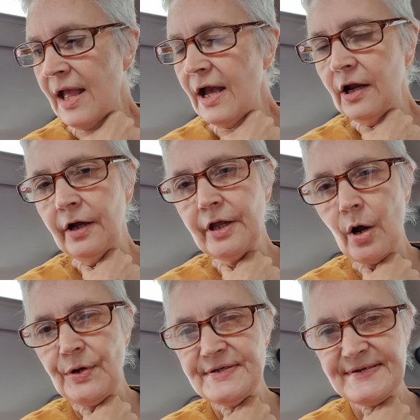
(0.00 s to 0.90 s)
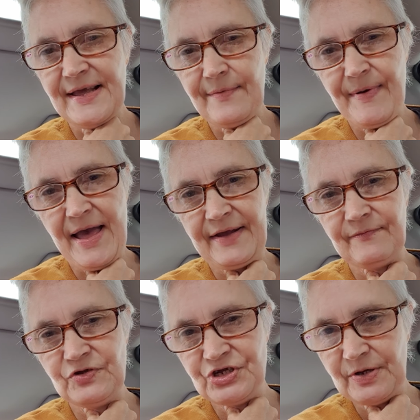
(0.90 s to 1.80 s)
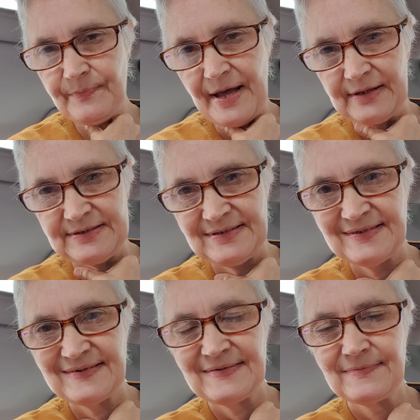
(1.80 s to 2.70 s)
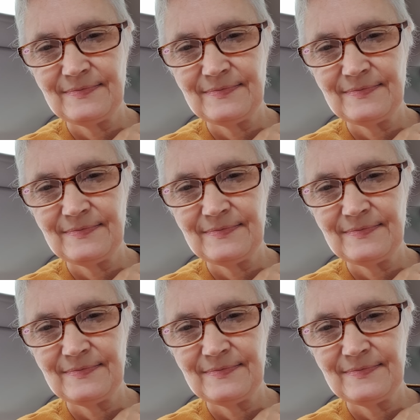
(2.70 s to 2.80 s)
And I go in to get a bag of chicken pellets.